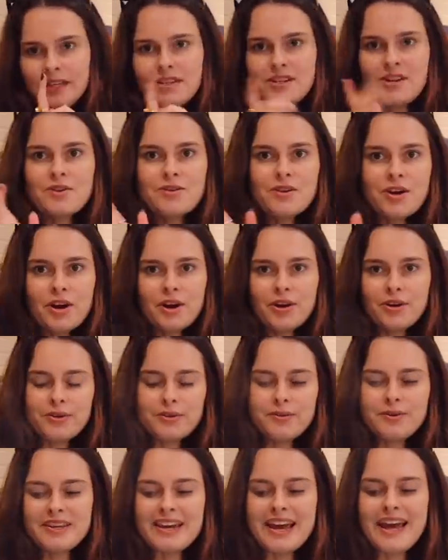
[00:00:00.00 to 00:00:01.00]
I don't
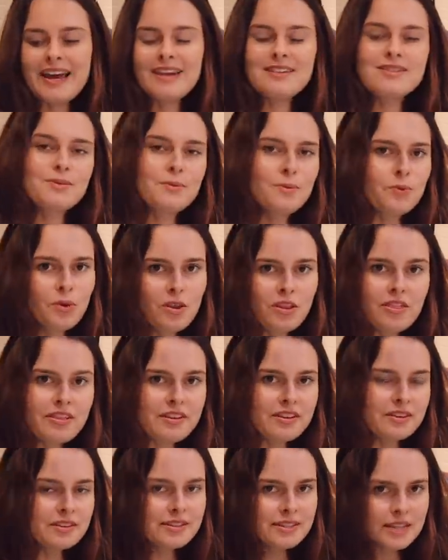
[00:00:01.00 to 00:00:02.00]
know yet what
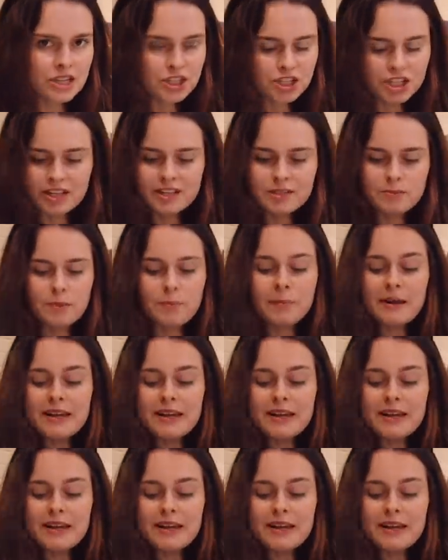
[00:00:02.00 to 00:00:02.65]
the sitch is, but